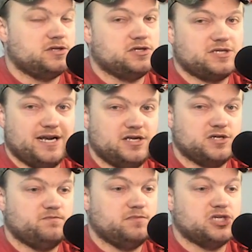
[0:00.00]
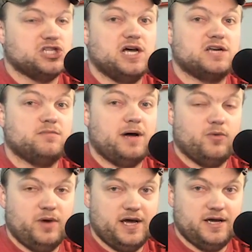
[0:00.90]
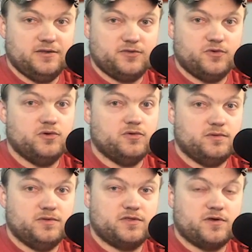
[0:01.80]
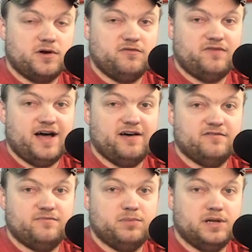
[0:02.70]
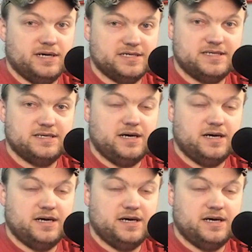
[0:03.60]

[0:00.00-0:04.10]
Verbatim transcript: kind of just slugged my way through 35 plus.